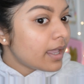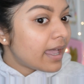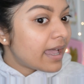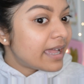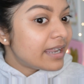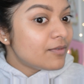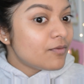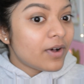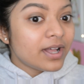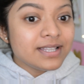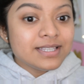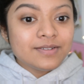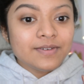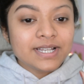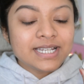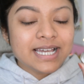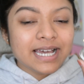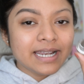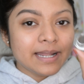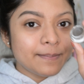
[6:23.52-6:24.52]
And once you
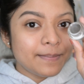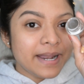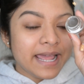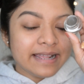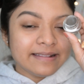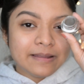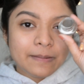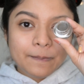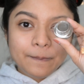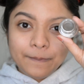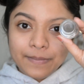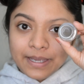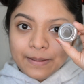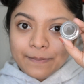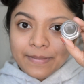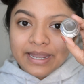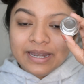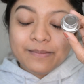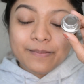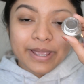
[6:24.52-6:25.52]
are done applying the
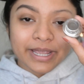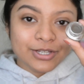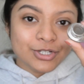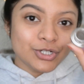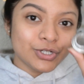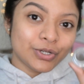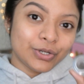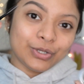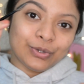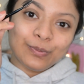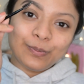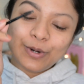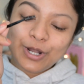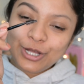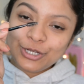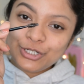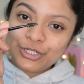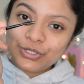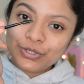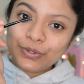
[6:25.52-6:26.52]
pigment, make sure you
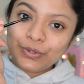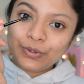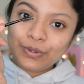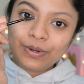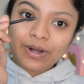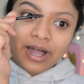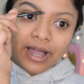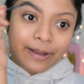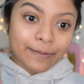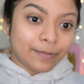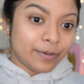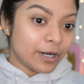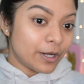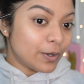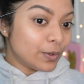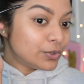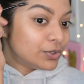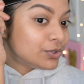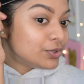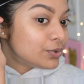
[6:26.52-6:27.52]
brush your
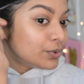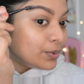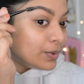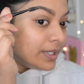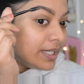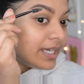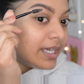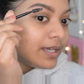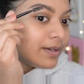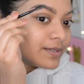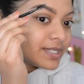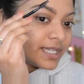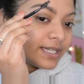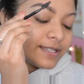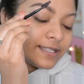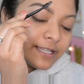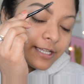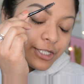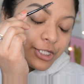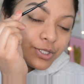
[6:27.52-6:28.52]
eyebrow thoroughly
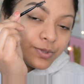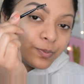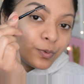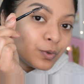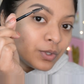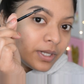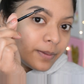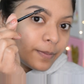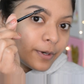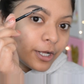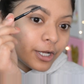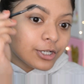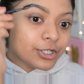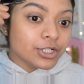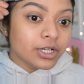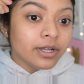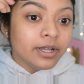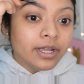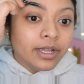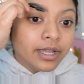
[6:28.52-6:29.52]
using such spoolie
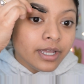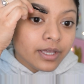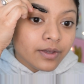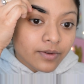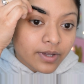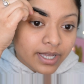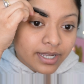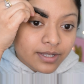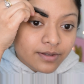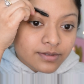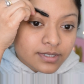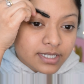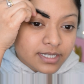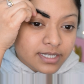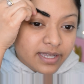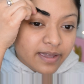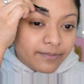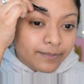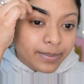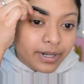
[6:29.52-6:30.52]
brush. You can use a
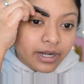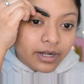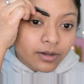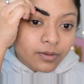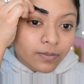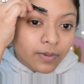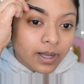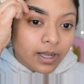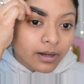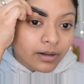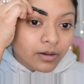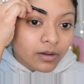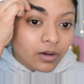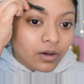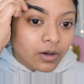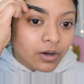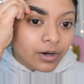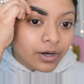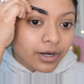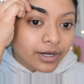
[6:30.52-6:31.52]
separate one,
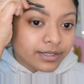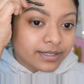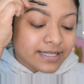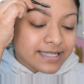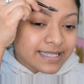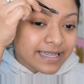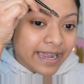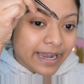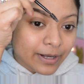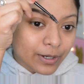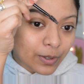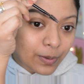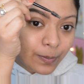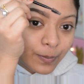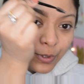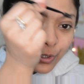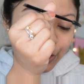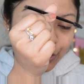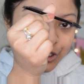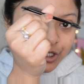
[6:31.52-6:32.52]
or this kind
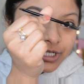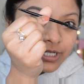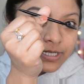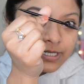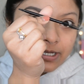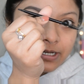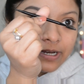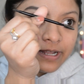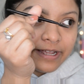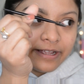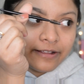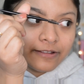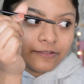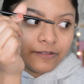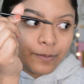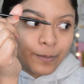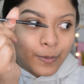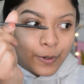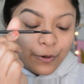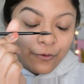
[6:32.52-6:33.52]
of brushes are like
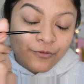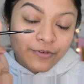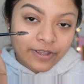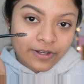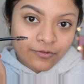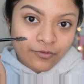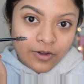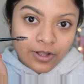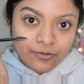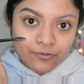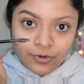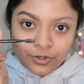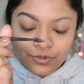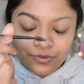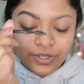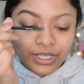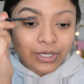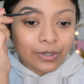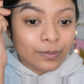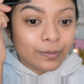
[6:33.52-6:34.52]
the perfect one for
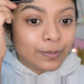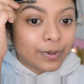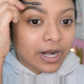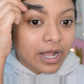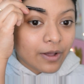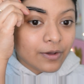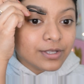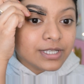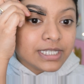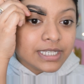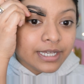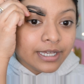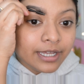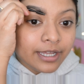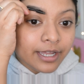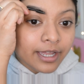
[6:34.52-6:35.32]
doing your brows.